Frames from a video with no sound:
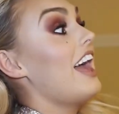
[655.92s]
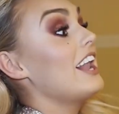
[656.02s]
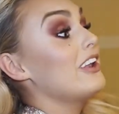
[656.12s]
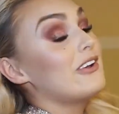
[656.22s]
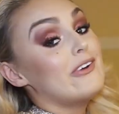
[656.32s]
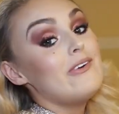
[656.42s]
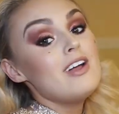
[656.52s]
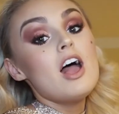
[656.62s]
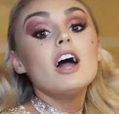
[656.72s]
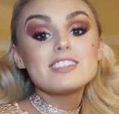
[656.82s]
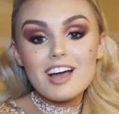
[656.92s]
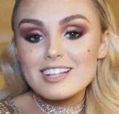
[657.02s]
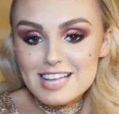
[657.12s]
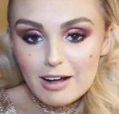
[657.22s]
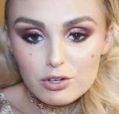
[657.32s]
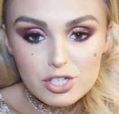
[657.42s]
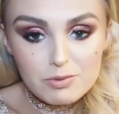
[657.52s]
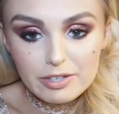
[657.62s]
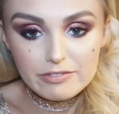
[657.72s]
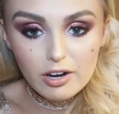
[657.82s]
hello. Turns out she's
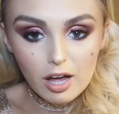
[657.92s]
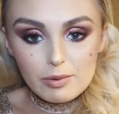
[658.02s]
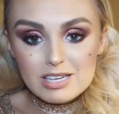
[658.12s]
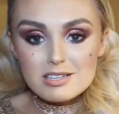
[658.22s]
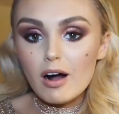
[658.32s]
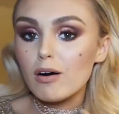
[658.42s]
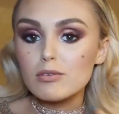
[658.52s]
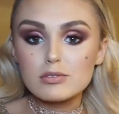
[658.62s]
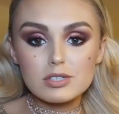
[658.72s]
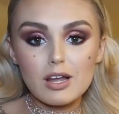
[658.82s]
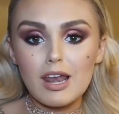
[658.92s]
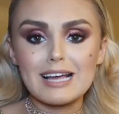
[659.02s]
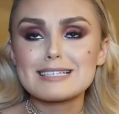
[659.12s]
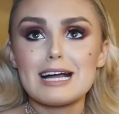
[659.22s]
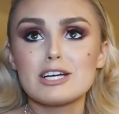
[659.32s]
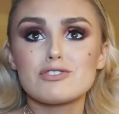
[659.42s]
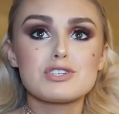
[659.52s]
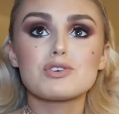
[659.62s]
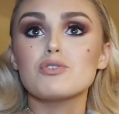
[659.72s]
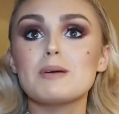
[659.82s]
one of Kloe's old like secondary
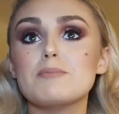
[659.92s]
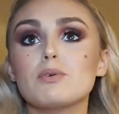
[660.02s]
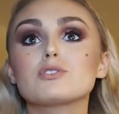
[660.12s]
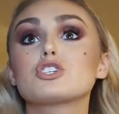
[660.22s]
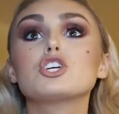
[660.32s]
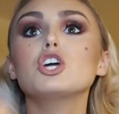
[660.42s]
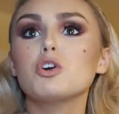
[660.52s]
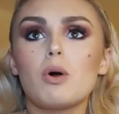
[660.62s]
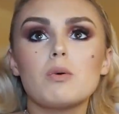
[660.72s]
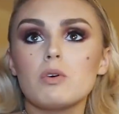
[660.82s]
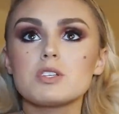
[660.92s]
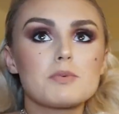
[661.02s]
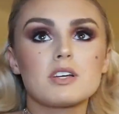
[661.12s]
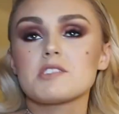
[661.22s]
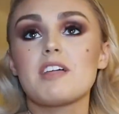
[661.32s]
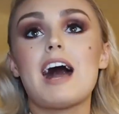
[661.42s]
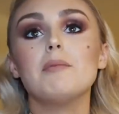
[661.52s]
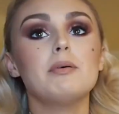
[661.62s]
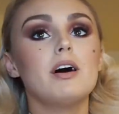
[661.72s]
school people, so she knew who I was because of that.